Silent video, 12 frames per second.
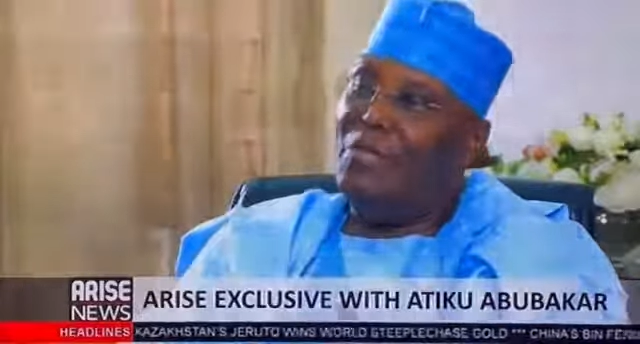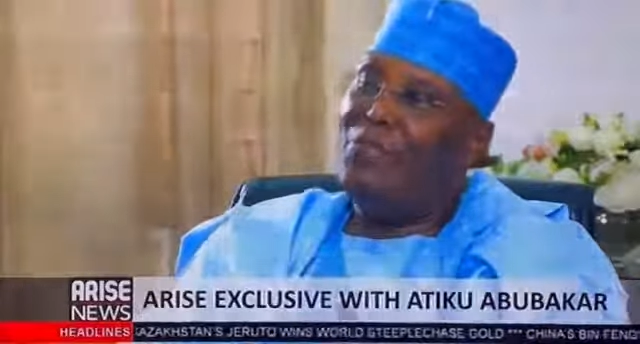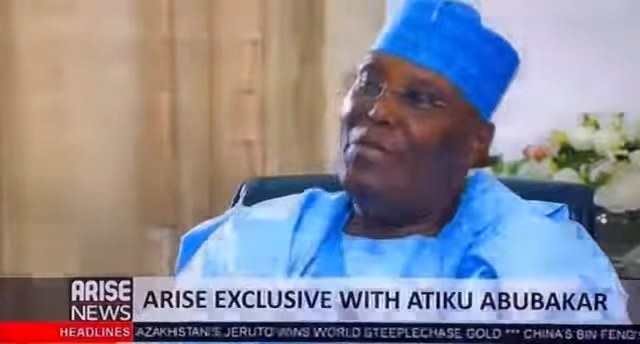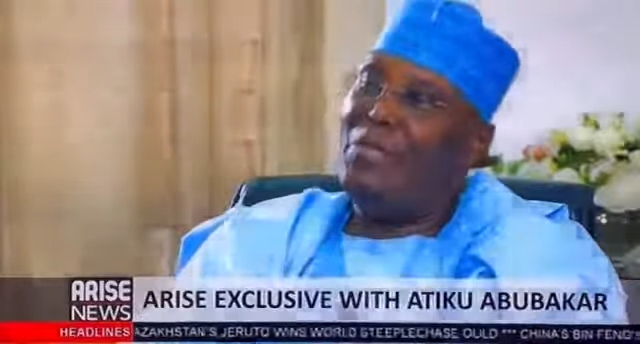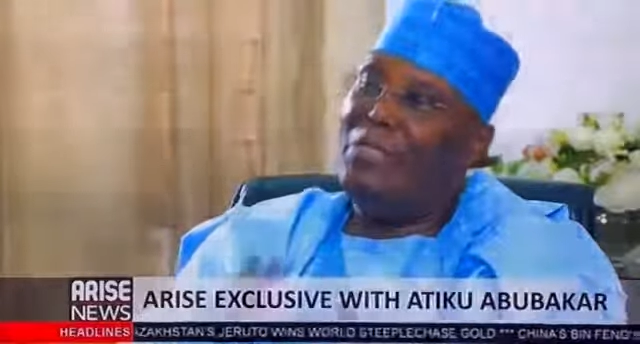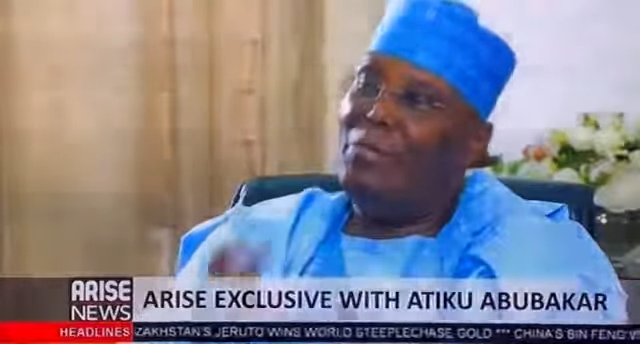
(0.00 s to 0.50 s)

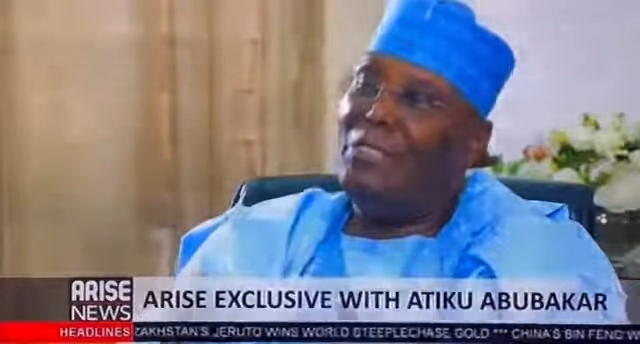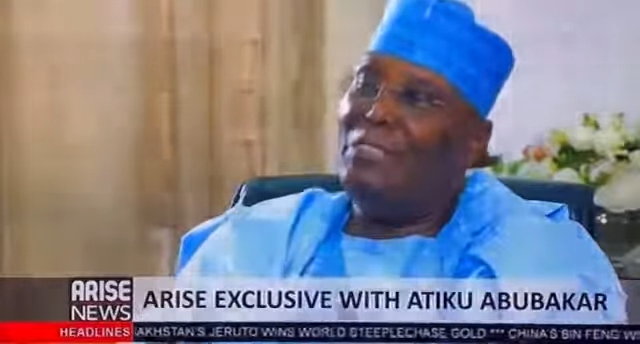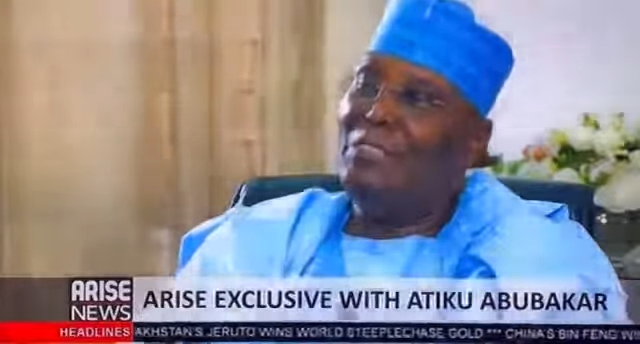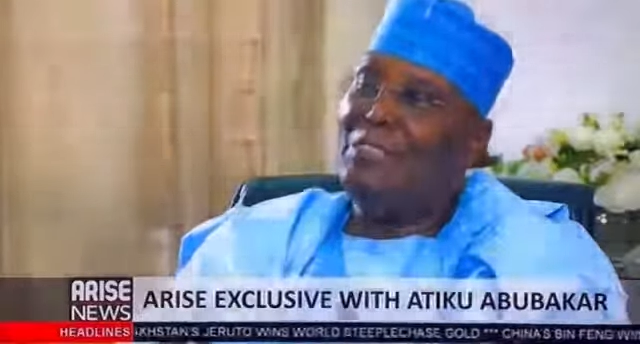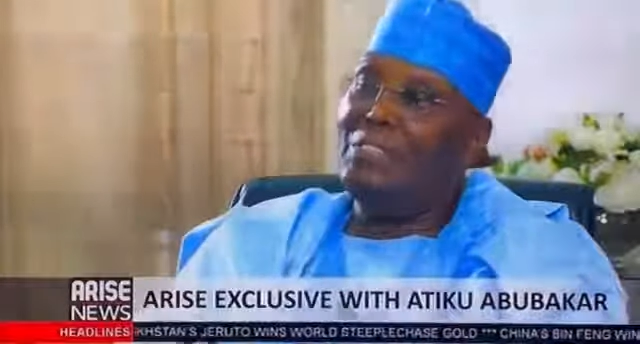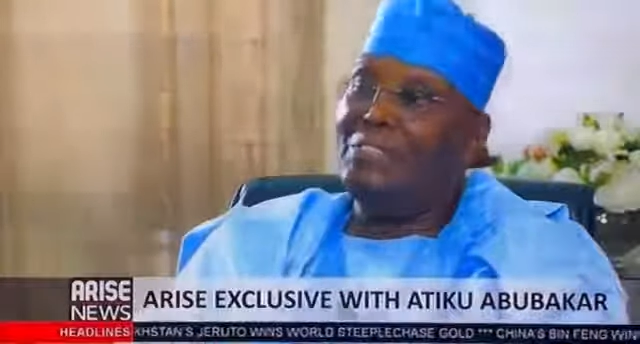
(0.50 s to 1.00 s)

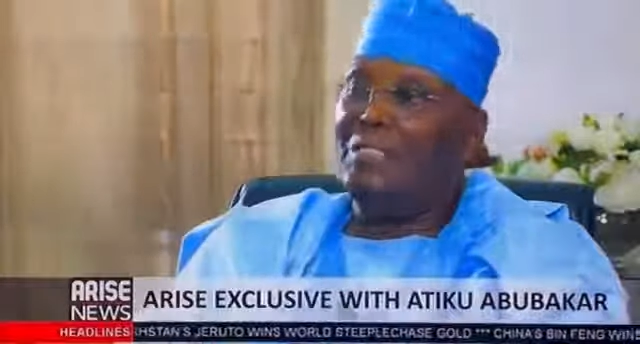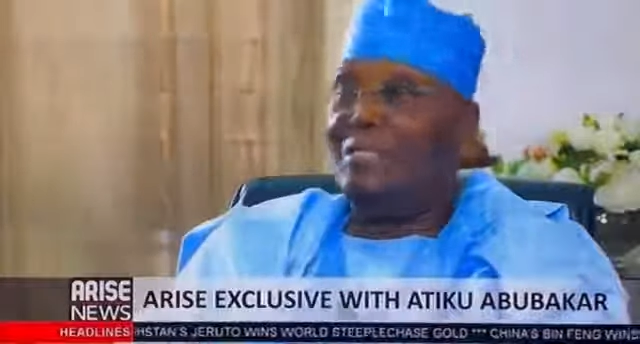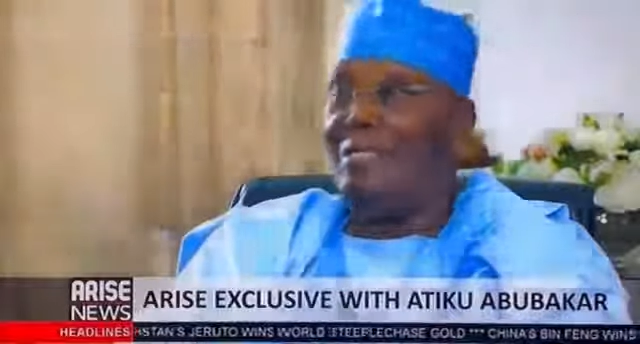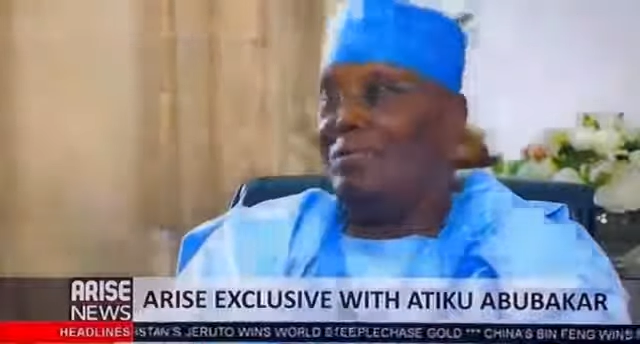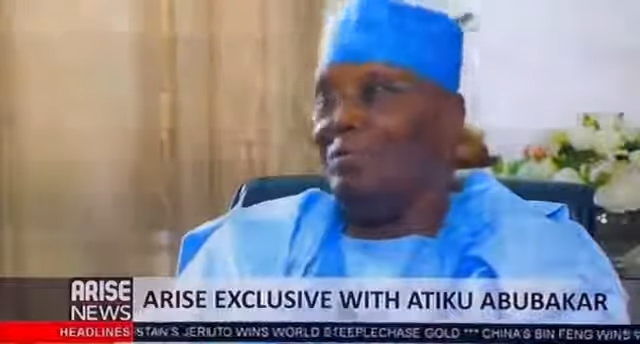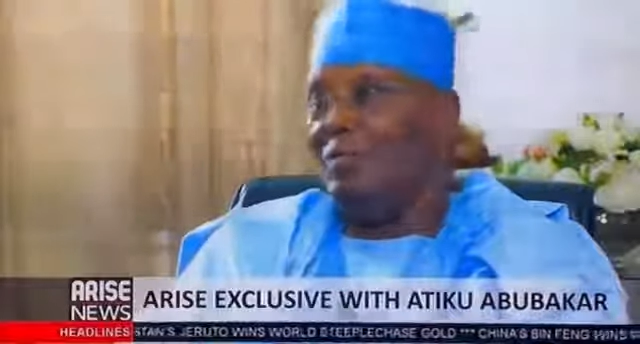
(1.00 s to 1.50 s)
fundamental
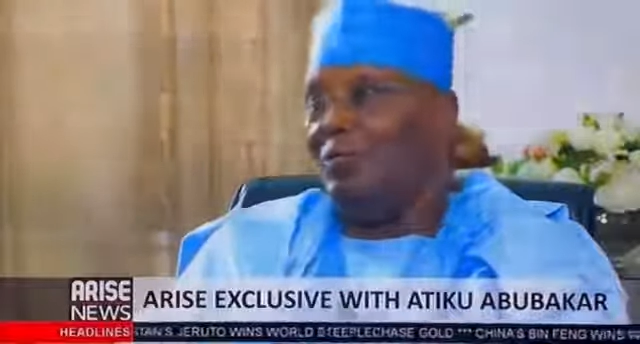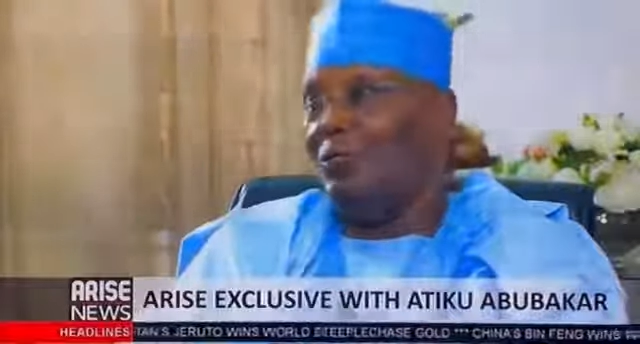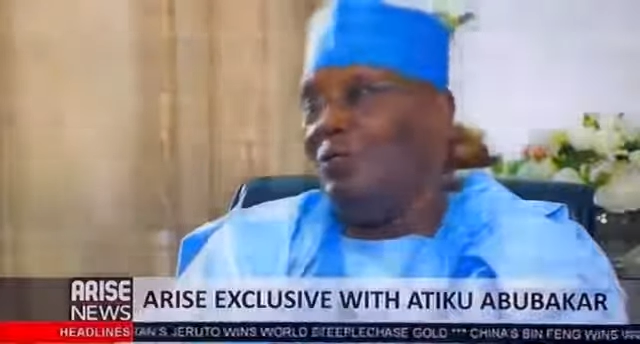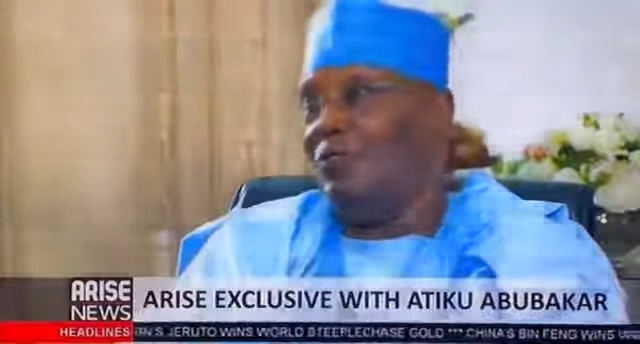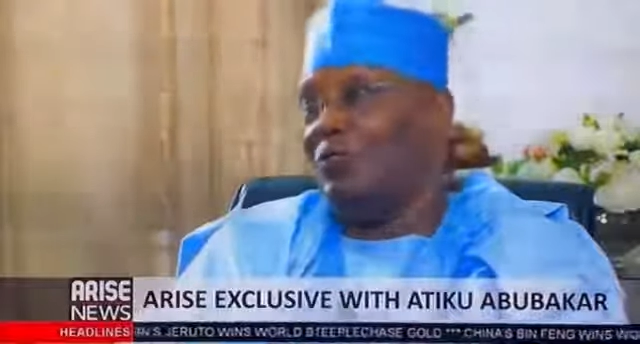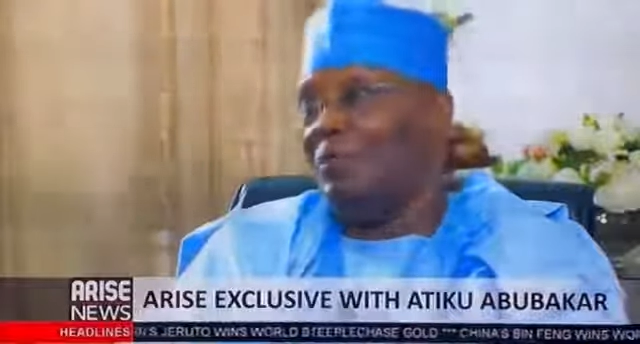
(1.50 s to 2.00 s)
disagreement
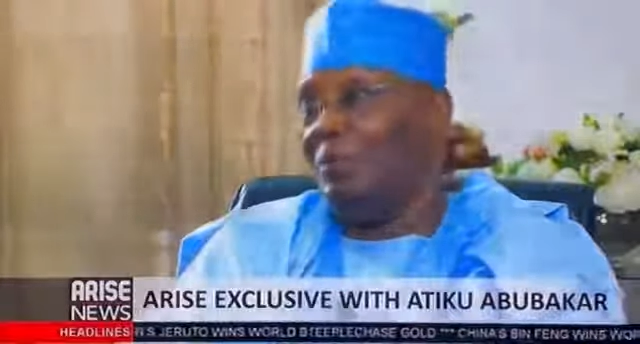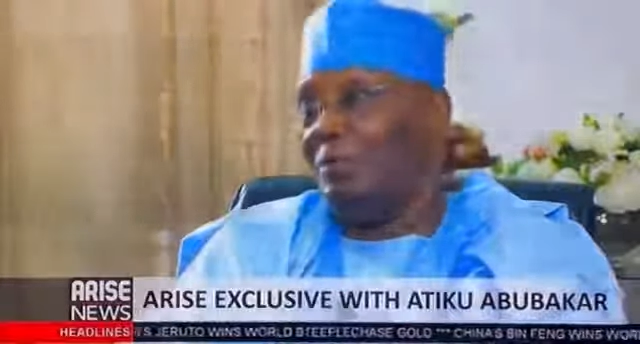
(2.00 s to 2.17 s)
with